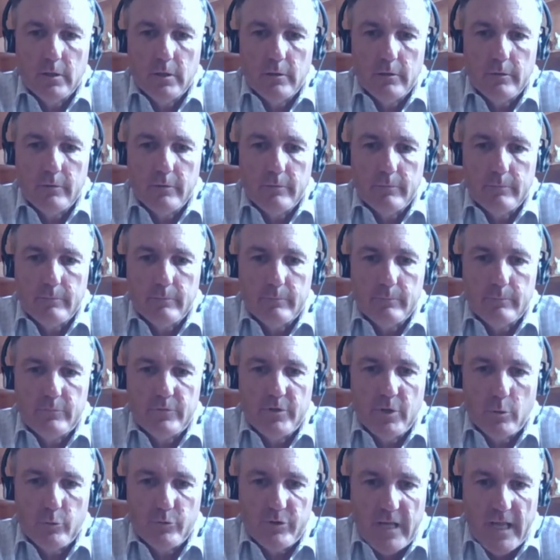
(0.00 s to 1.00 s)

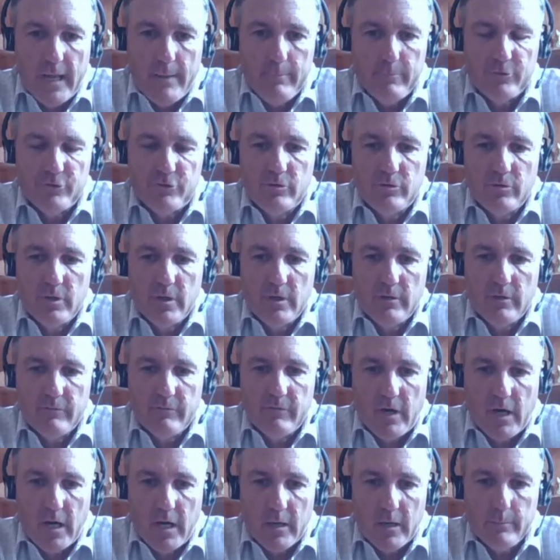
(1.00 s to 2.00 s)
damage to the
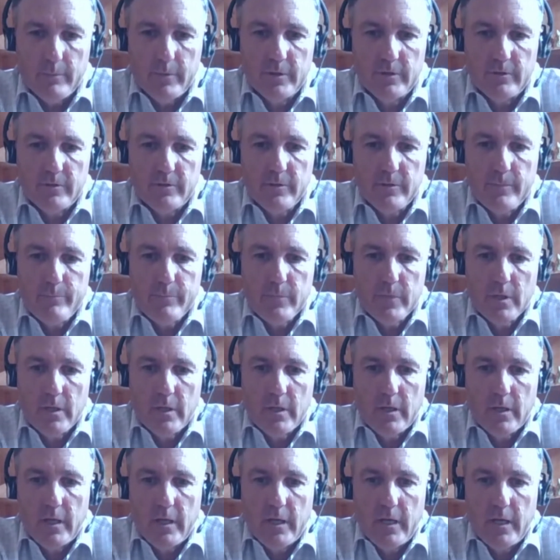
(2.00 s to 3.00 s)
environment,
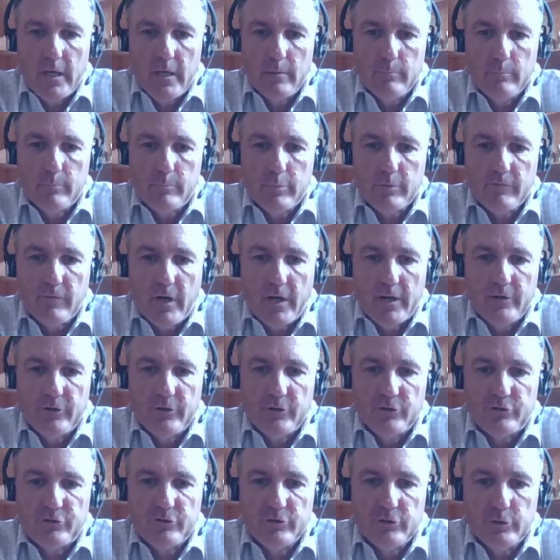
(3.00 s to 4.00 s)
and
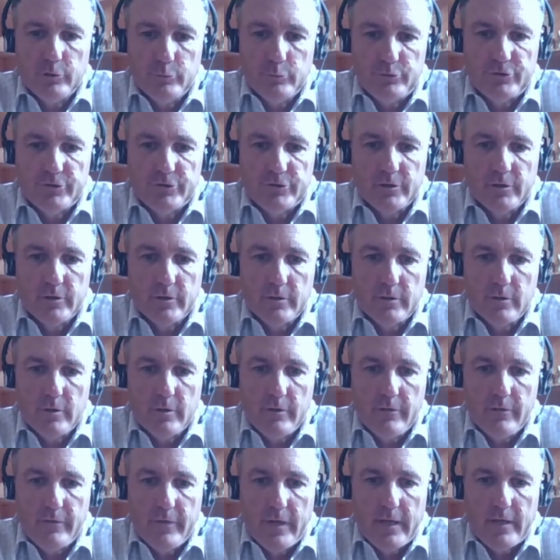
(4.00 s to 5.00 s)
providing a
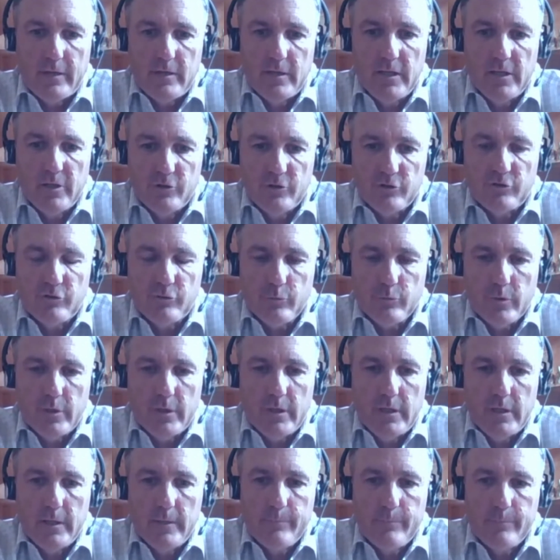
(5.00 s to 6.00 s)
solution that
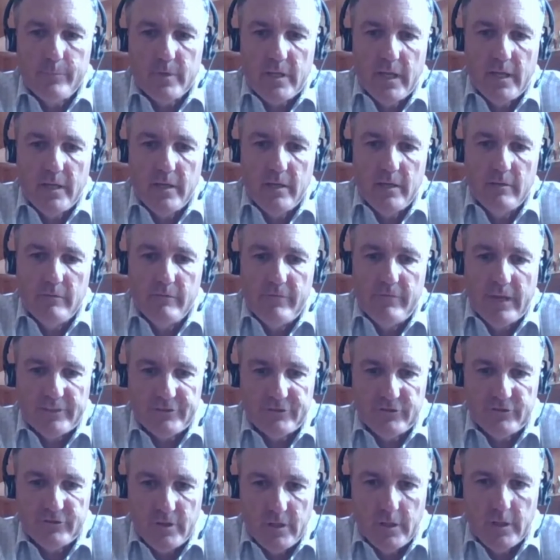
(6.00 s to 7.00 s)
industry can
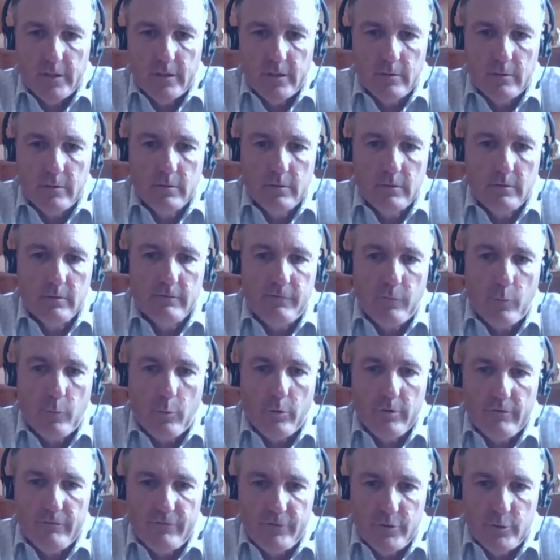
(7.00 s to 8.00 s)
invest in
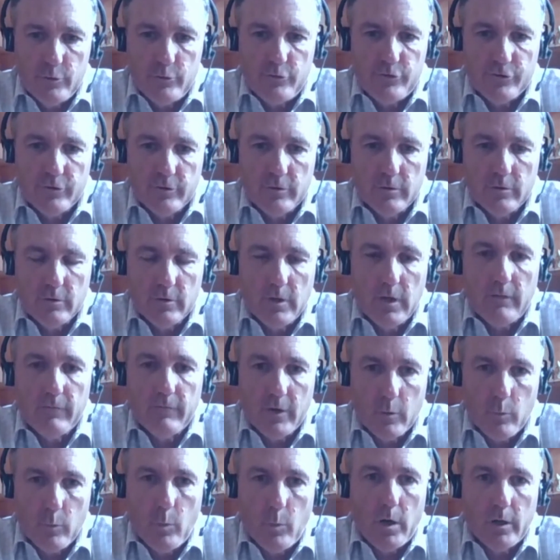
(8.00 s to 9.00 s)
for the future
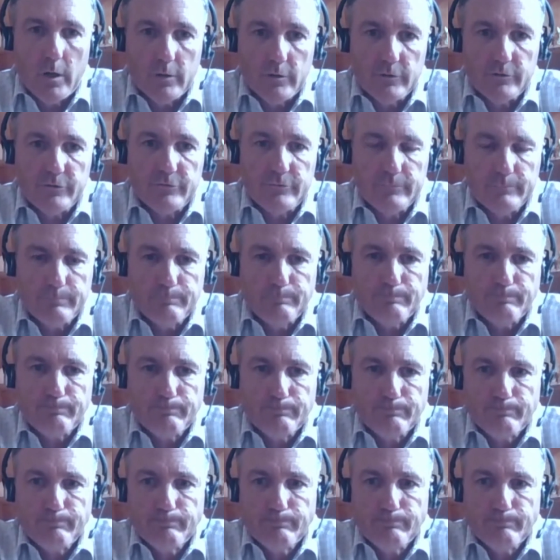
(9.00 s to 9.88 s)
of our waters.